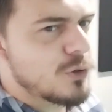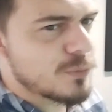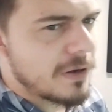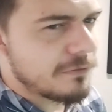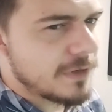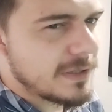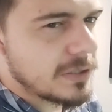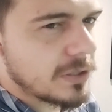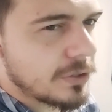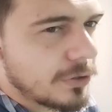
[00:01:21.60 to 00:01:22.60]
my feet to
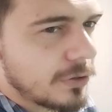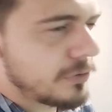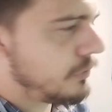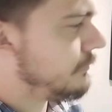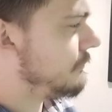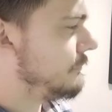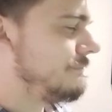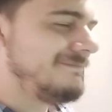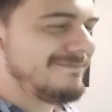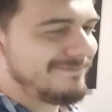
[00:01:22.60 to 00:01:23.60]
turn it on and off.
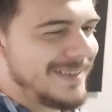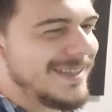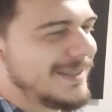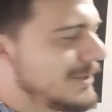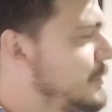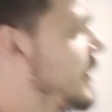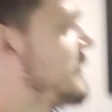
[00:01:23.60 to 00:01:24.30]
Easiest way.